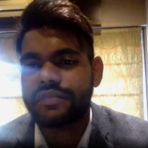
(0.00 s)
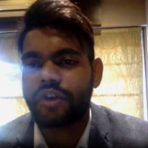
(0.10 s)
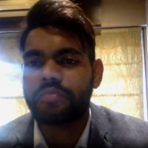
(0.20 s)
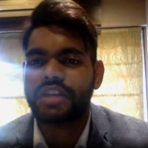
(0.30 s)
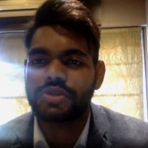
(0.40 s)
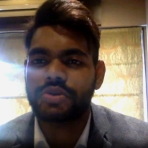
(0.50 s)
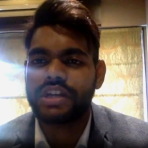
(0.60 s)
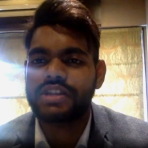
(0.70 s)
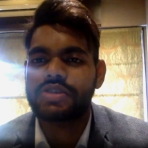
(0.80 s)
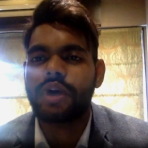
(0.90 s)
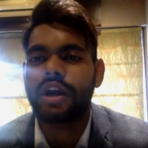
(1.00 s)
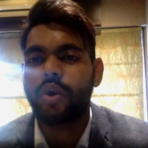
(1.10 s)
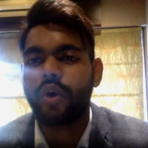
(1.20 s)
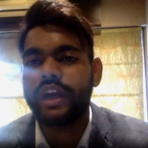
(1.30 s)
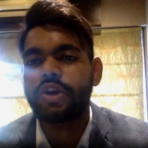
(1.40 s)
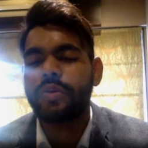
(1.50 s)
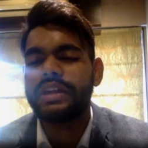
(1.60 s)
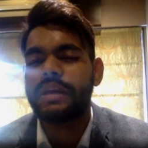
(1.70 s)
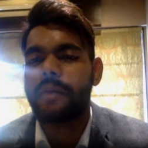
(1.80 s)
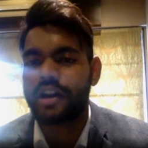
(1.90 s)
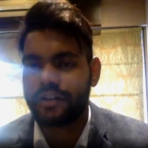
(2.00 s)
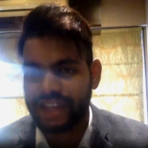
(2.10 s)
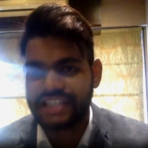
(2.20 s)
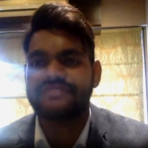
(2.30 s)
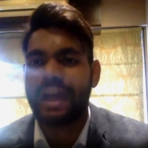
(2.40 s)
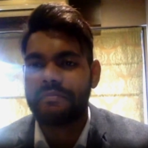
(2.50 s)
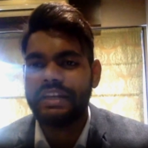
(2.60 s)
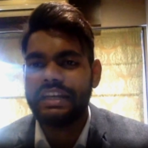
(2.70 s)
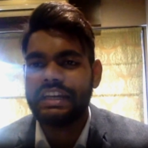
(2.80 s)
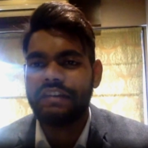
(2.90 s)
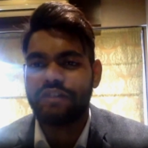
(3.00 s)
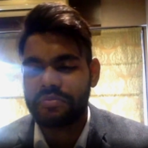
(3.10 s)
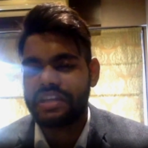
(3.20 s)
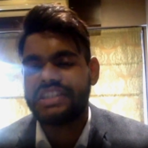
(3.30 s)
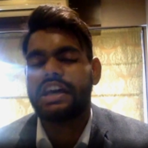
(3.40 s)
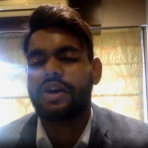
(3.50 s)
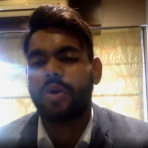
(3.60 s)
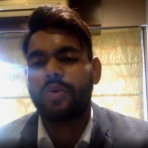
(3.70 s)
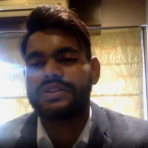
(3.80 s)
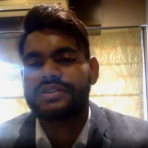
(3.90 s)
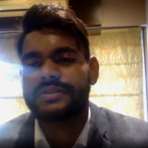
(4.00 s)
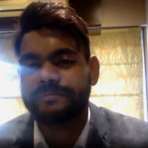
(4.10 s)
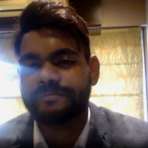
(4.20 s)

from the students who are going to be the part of this family from this year onwards?